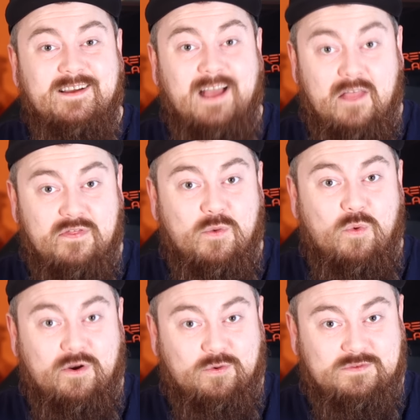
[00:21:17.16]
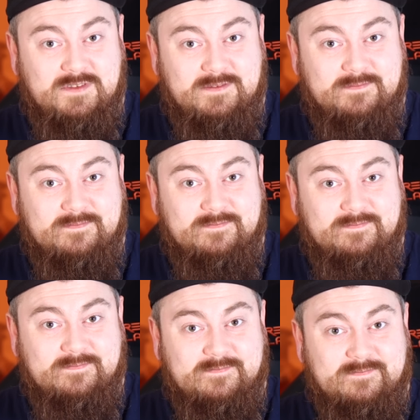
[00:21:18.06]
in the world.
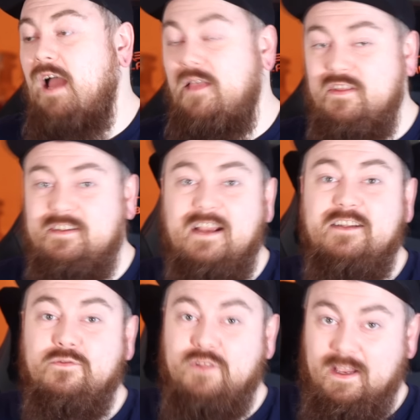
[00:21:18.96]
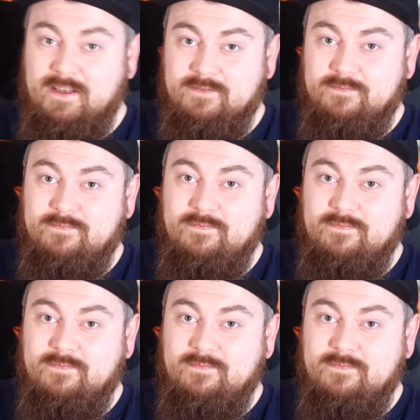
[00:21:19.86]
In the dead of night,